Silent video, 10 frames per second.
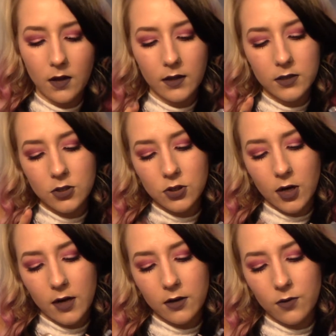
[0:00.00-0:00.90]
Let's
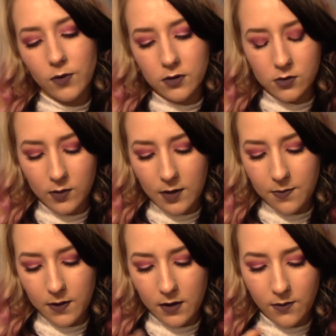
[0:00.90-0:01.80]
try to do one
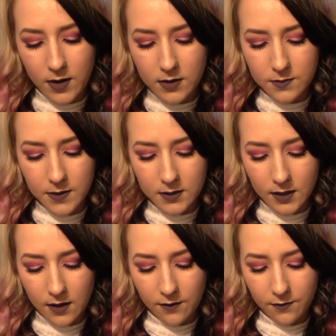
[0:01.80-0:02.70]
swipe anyways because
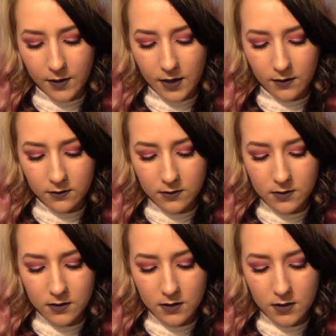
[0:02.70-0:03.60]
I have my
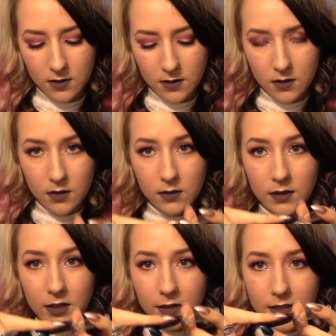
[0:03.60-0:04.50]
nails.
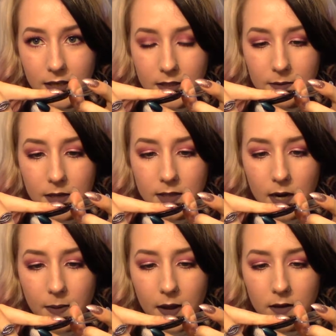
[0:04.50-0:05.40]
Literally takes up the
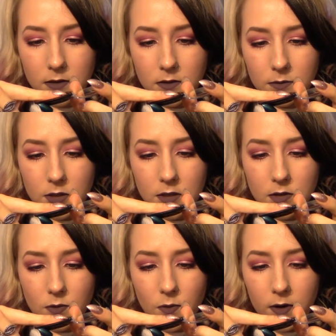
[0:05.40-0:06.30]
entire pan. So I'm just going
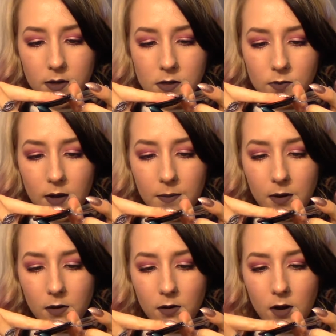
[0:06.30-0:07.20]
to do one swipe
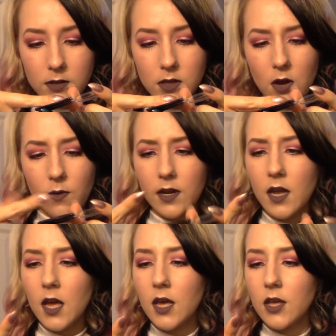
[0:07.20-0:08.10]
across. Oh, and
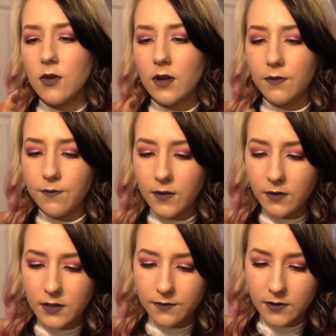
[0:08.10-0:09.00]
you can feel
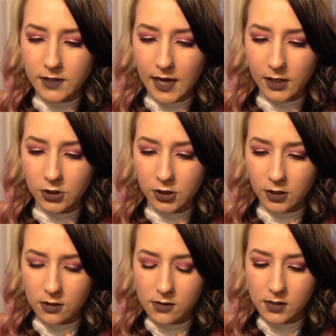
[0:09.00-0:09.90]
the different
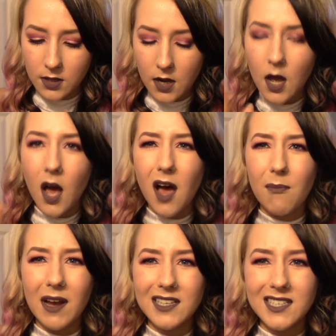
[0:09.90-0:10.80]
textures.
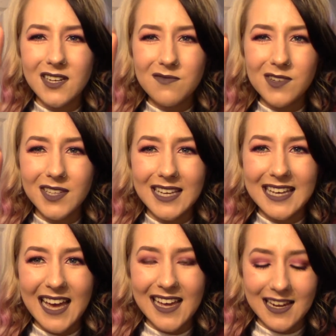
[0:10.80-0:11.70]
I didn't really
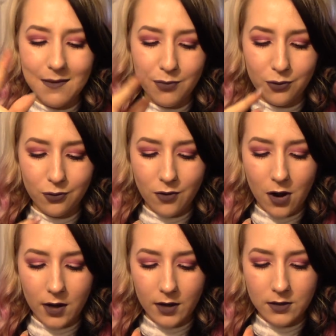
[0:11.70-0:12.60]
get any
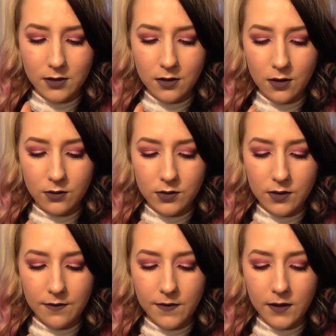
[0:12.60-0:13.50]
product though, so
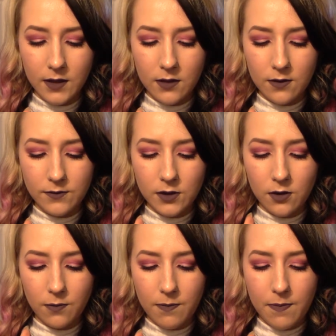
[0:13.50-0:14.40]
I feel like you have to
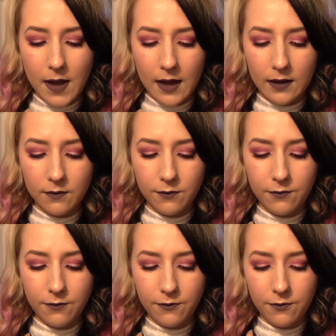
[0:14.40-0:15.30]
go back and
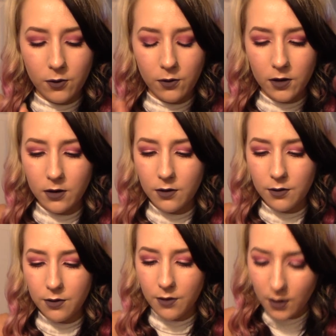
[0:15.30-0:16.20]

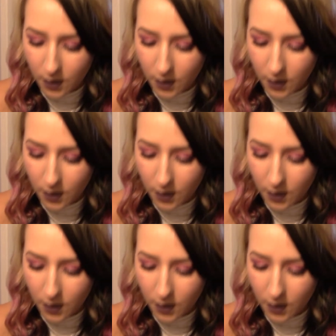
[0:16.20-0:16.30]
forth.